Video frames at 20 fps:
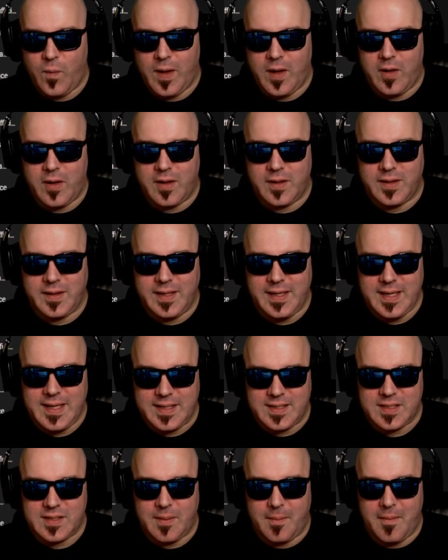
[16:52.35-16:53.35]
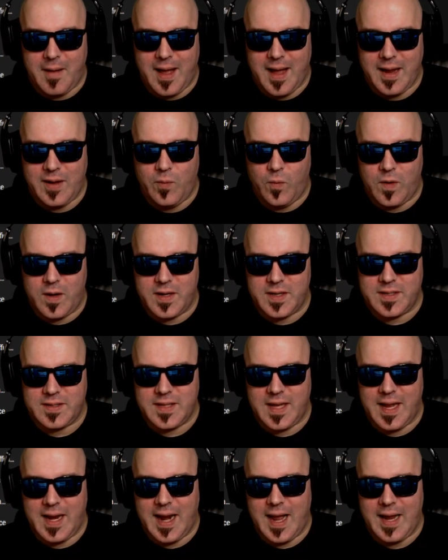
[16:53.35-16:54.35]
Well, at least mine was,
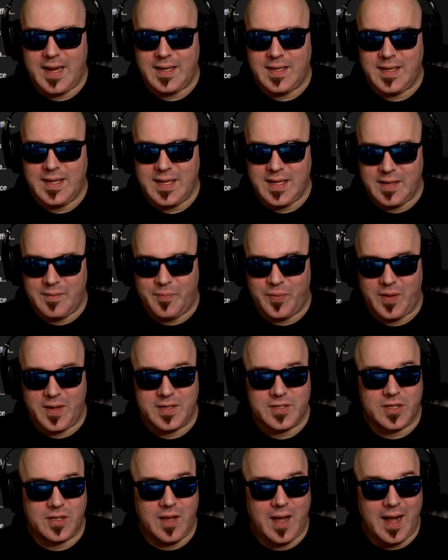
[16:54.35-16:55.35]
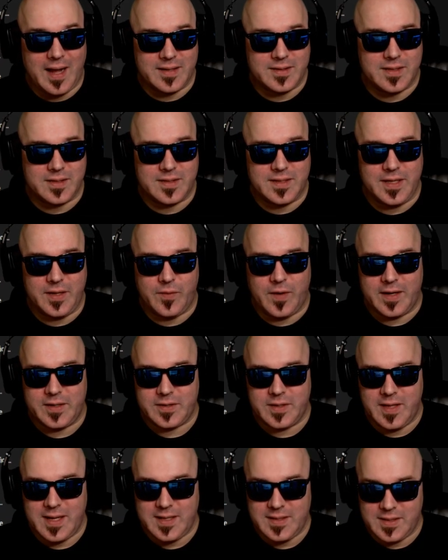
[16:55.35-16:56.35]
and I did pledge a lot, says DY.
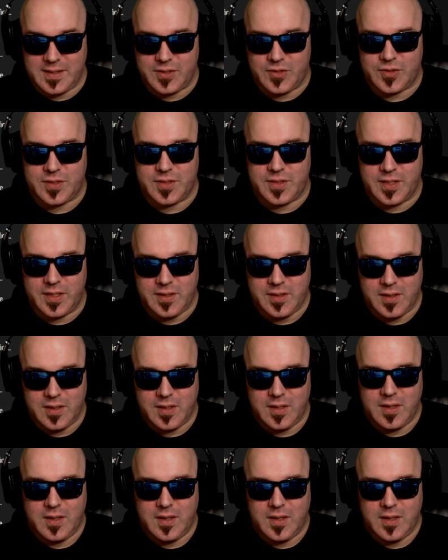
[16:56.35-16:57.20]
So that's interesting.